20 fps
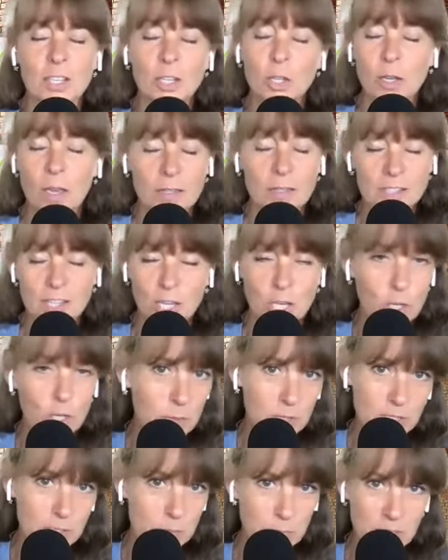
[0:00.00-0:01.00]
the
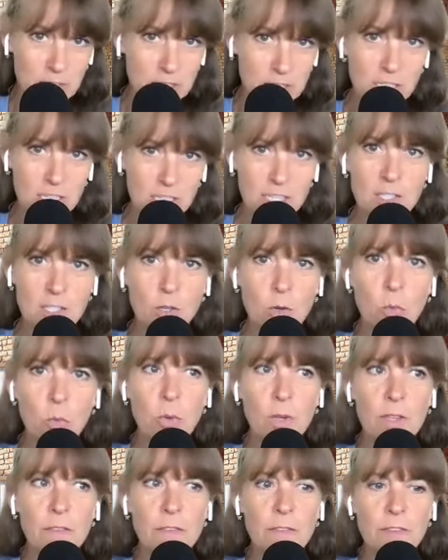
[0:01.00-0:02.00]
human species,
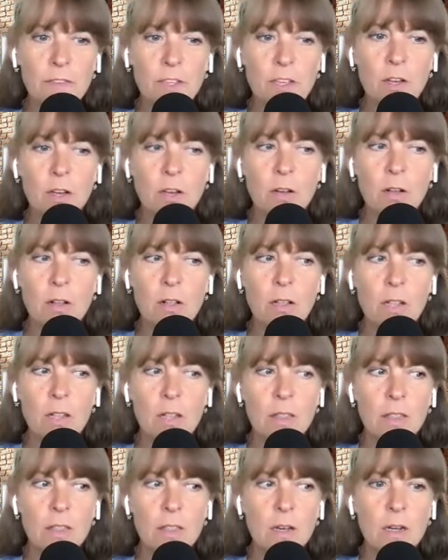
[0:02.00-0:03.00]
we feel
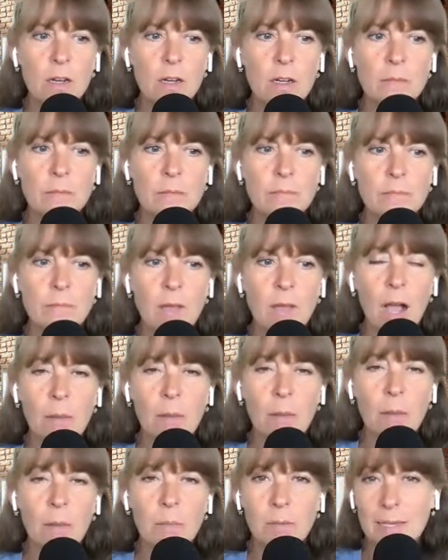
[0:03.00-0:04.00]
the
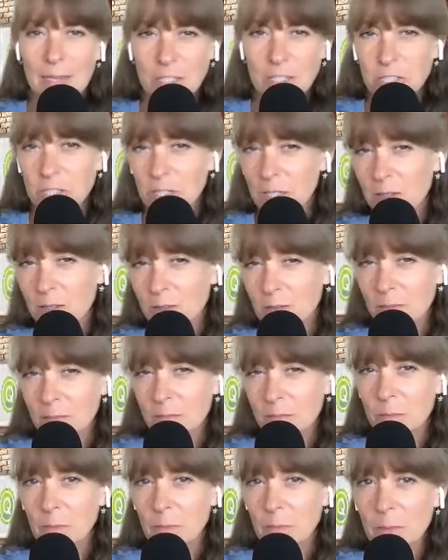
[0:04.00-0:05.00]
obligation
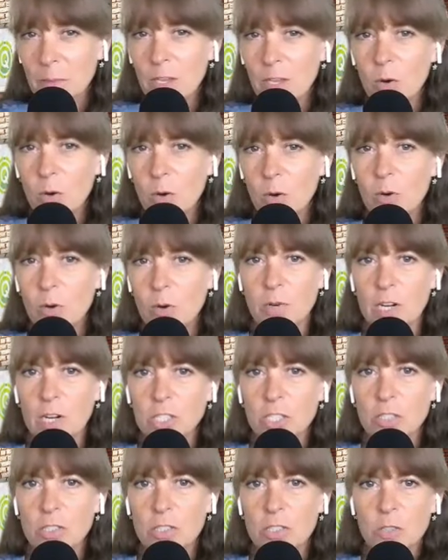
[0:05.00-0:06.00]
maybe, or
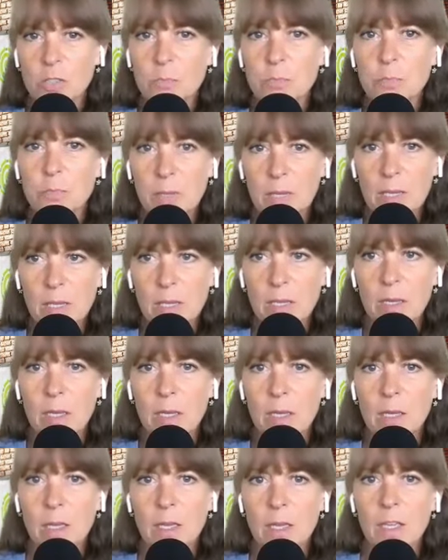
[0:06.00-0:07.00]
pressure to be
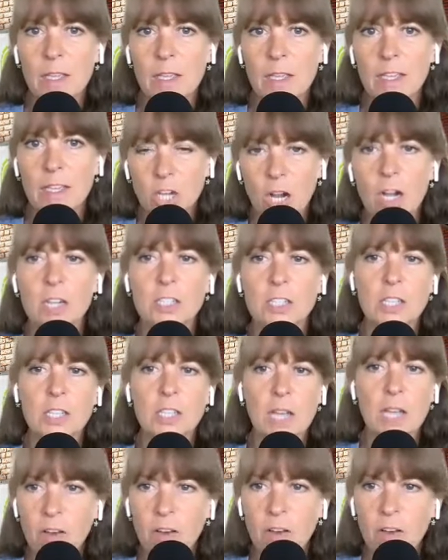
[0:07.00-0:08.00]
in charge,
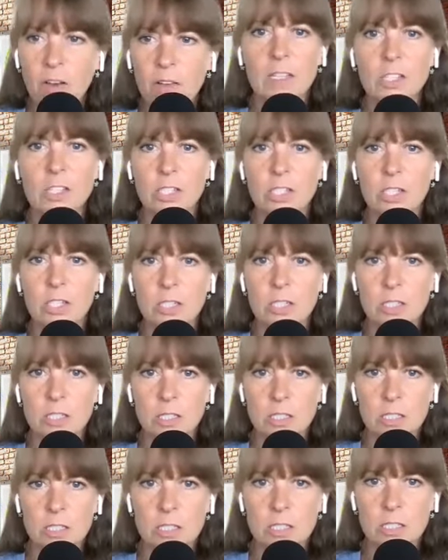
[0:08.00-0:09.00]
have all the
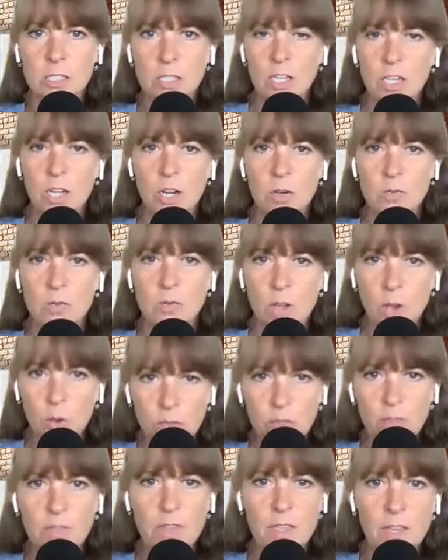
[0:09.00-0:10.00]
answers, you know
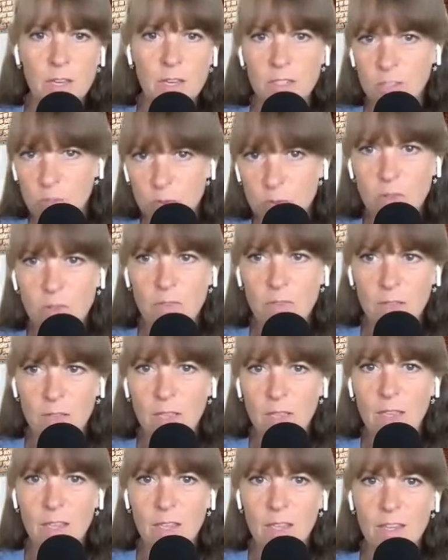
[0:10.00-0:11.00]
the thing, do the
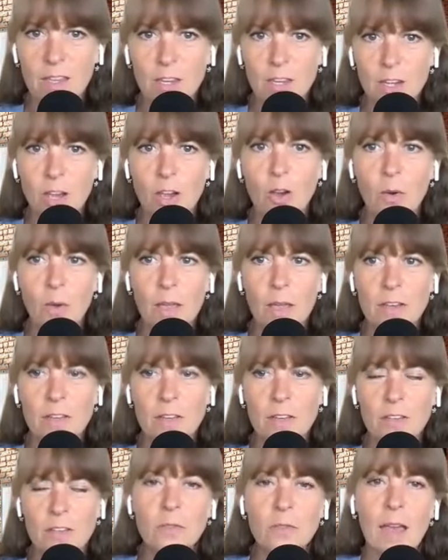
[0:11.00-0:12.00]
thing, you know, and
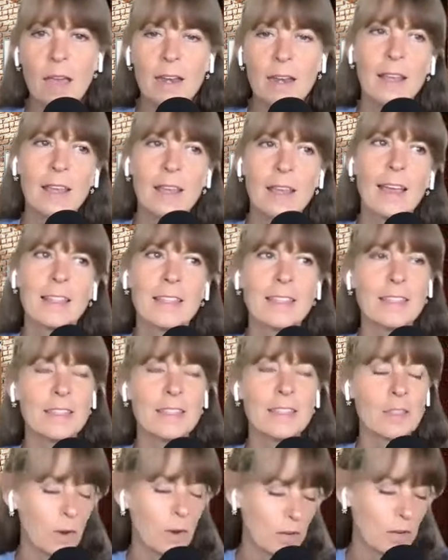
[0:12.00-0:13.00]
do that. And I
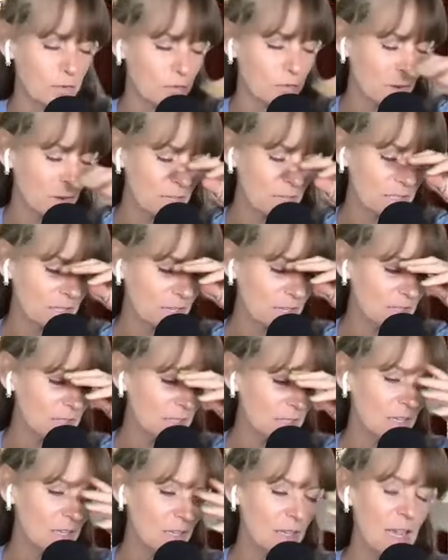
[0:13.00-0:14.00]
the way you're phrasing it,
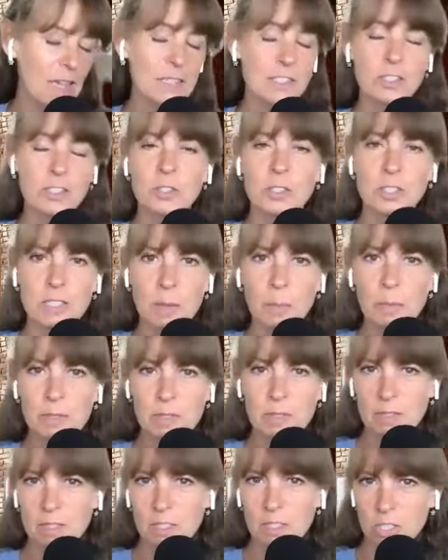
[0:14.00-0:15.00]
it's like, yes, you step
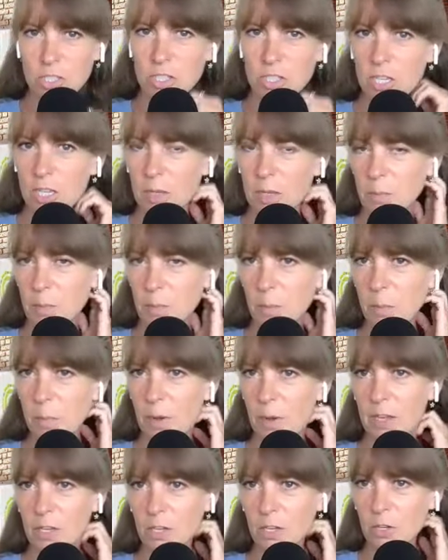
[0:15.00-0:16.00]
into leadership,
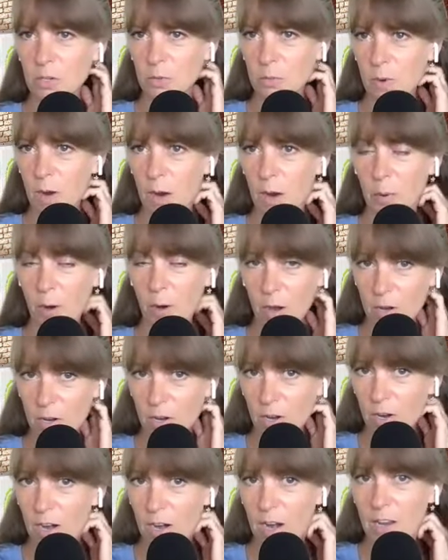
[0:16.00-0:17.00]
but you're a
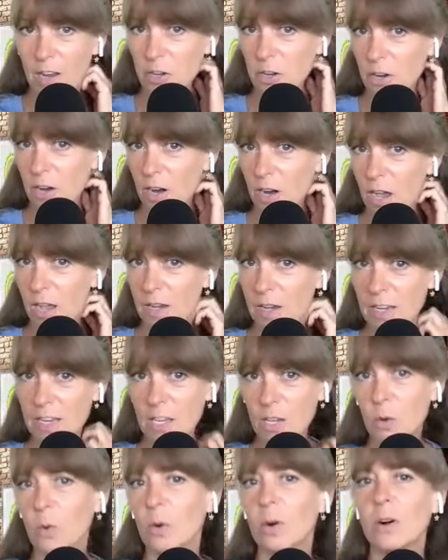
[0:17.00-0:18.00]
partner and you're on
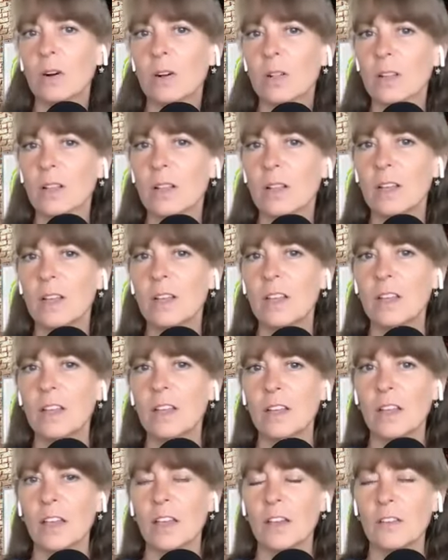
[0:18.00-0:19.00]
equal
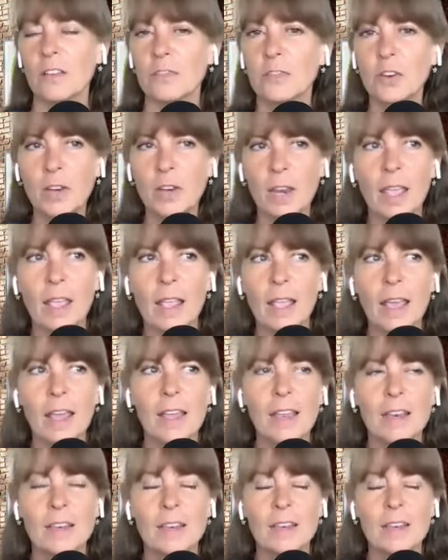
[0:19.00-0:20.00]
footing.
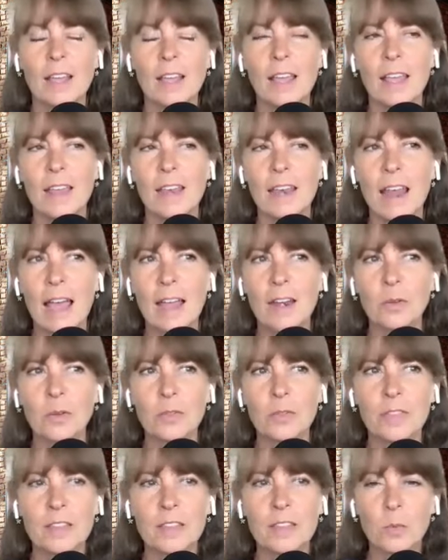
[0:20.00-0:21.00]
And I
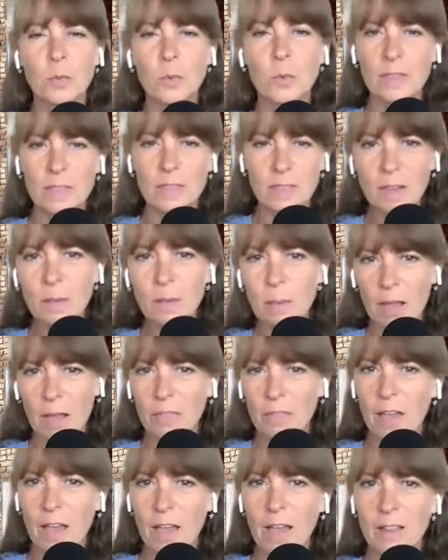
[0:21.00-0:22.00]
don't think that we think about
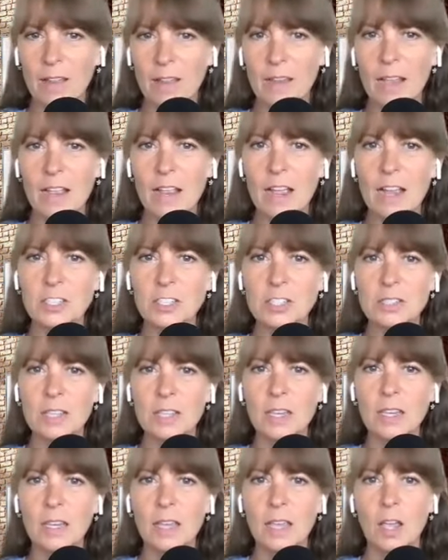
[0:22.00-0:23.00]
that. Like, I just
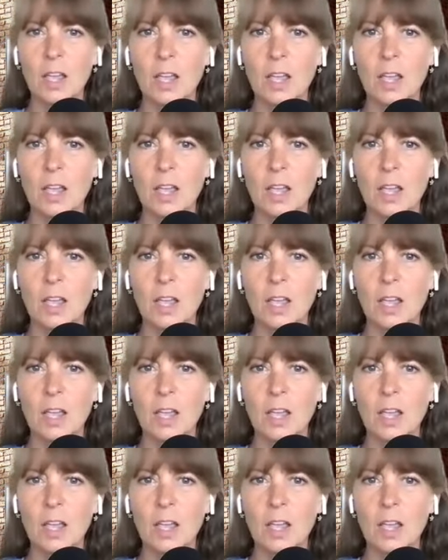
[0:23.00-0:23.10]
think